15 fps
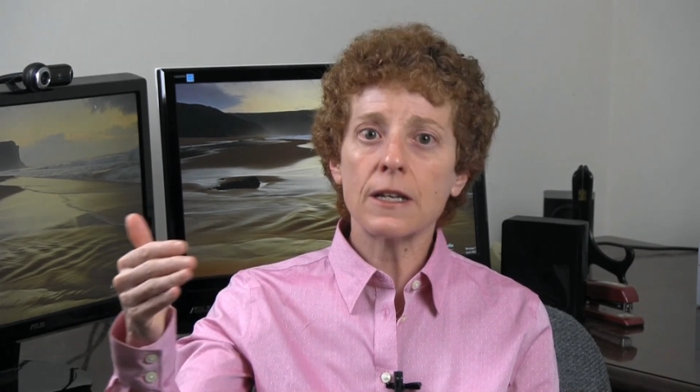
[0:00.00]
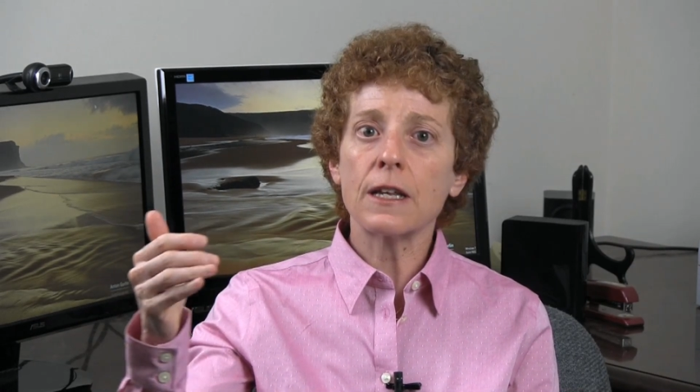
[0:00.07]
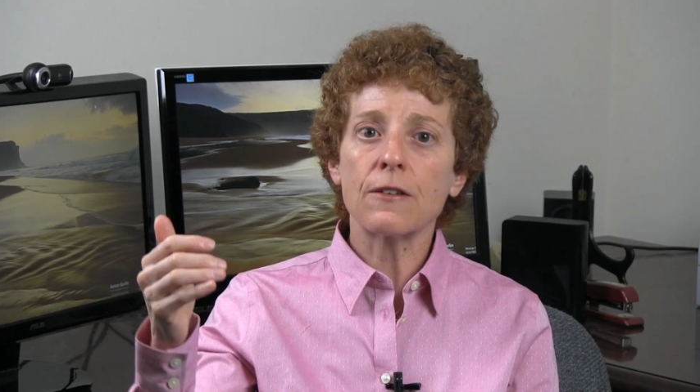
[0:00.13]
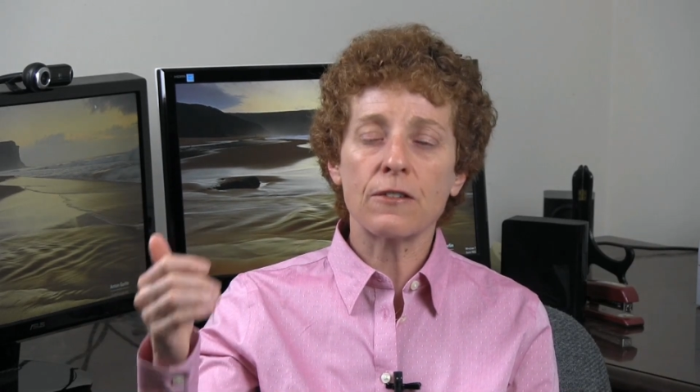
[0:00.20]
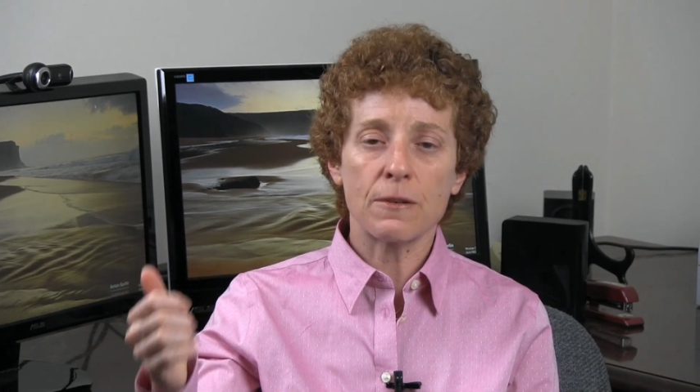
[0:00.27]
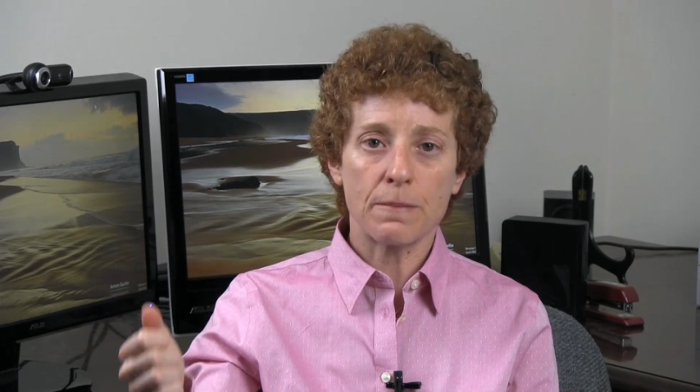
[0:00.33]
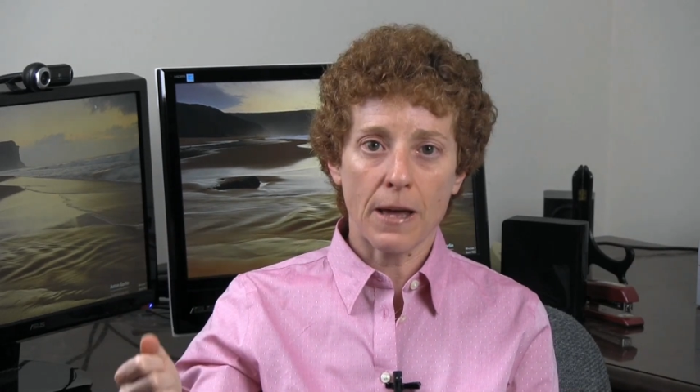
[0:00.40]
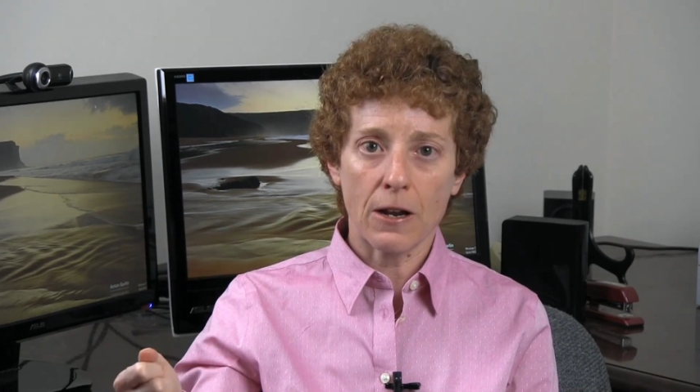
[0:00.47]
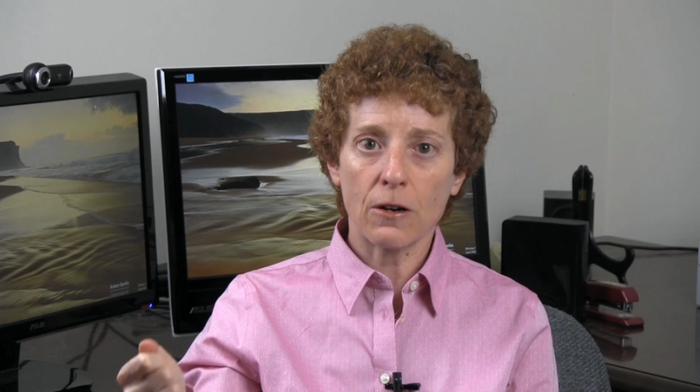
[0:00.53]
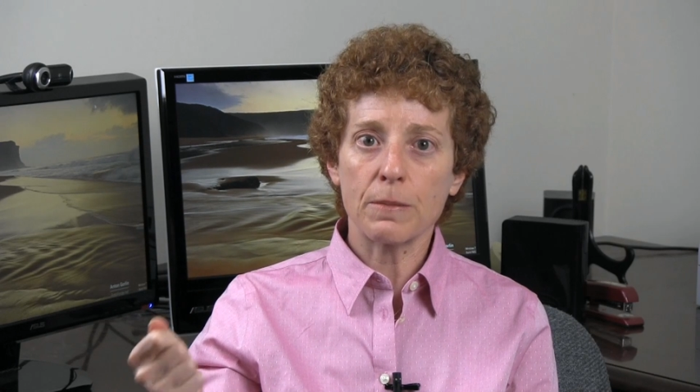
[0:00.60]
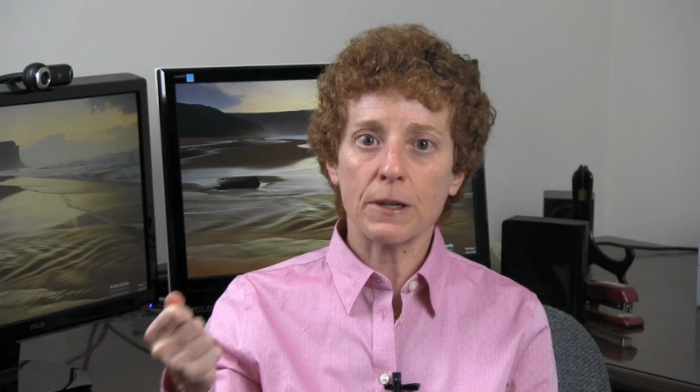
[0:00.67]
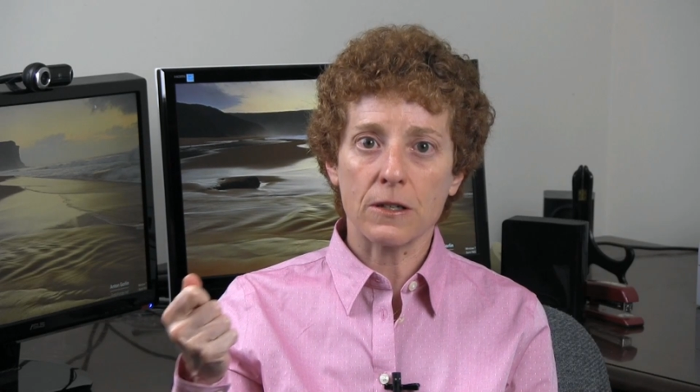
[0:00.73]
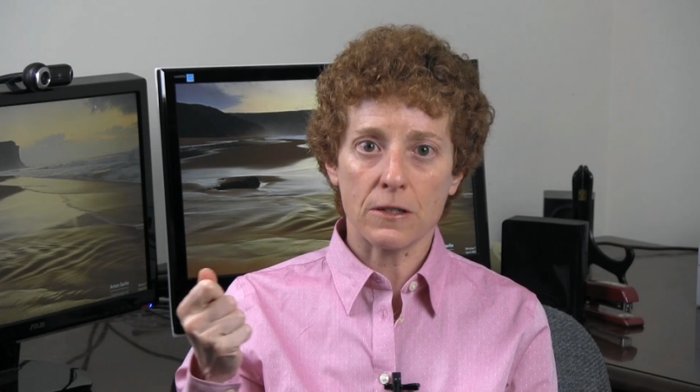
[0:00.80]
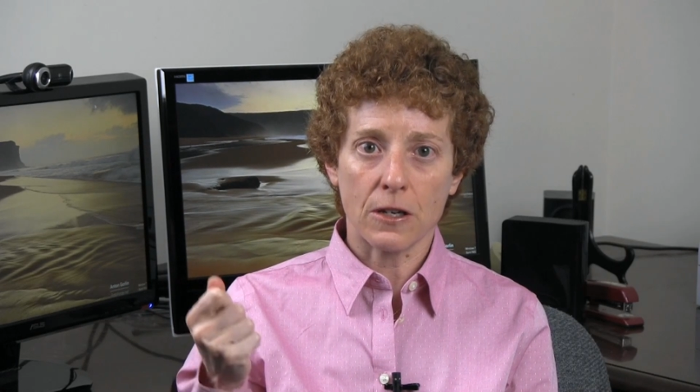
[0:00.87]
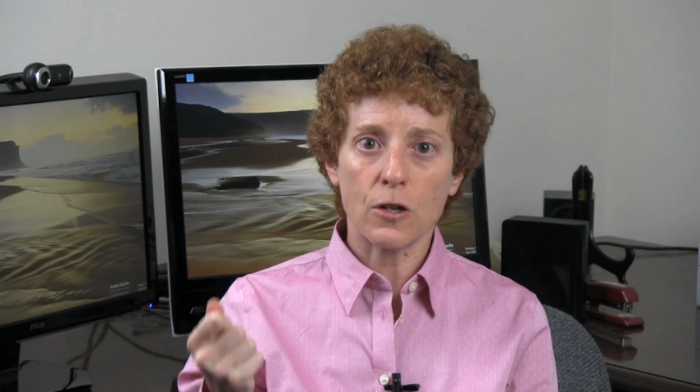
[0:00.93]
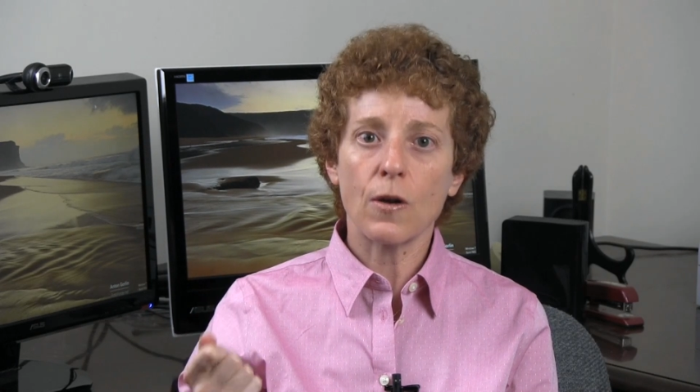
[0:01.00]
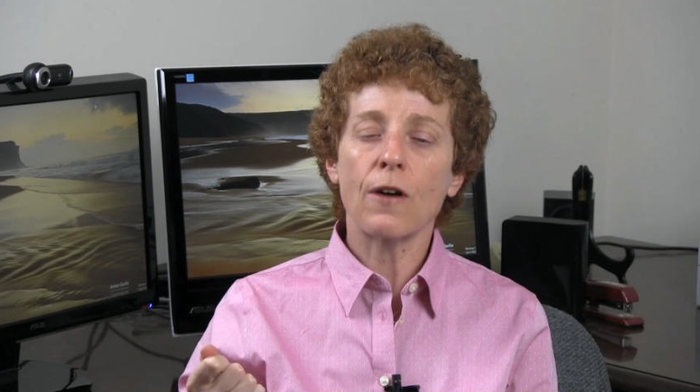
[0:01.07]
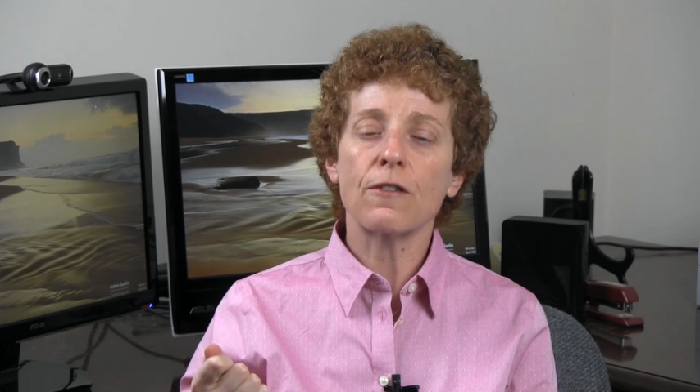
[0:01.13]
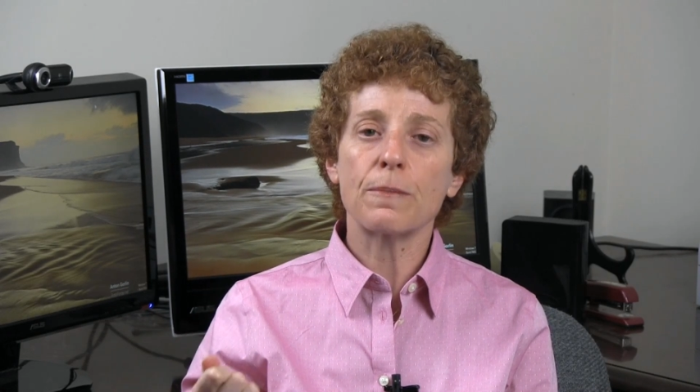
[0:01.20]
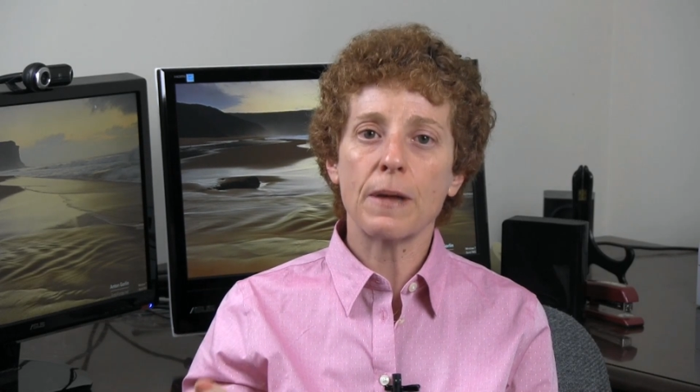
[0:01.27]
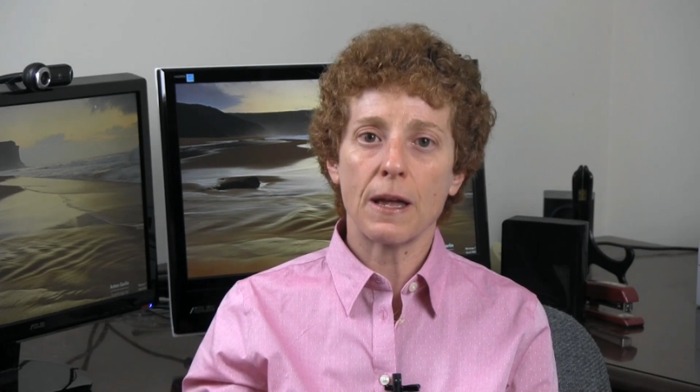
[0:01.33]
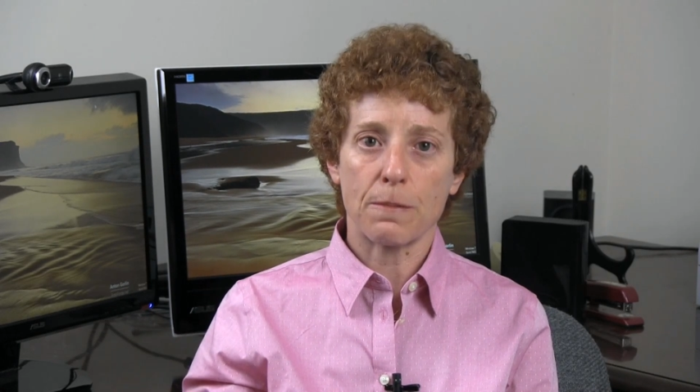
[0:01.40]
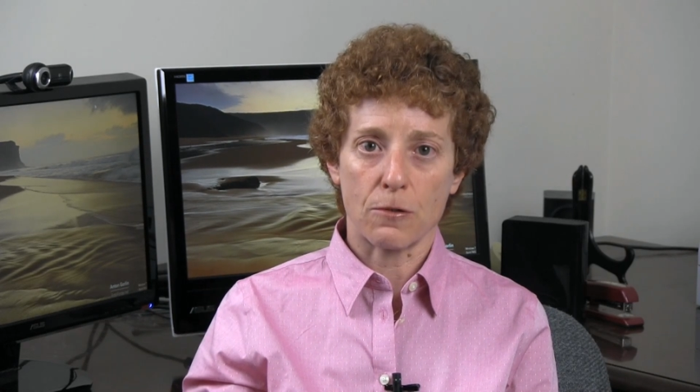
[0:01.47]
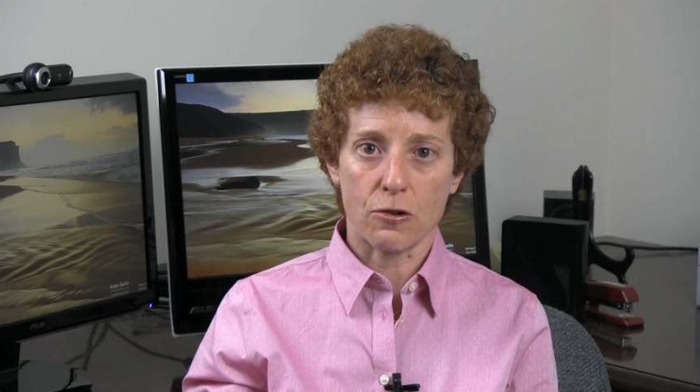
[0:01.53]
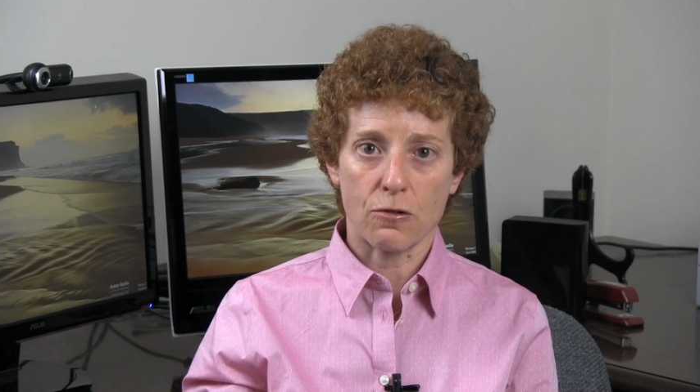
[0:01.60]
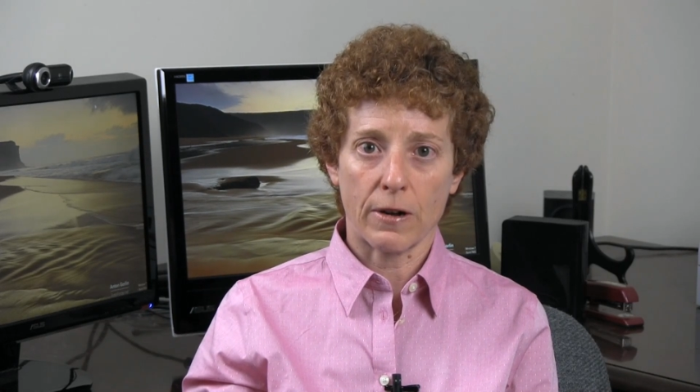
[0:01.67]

even better, because then you have a paper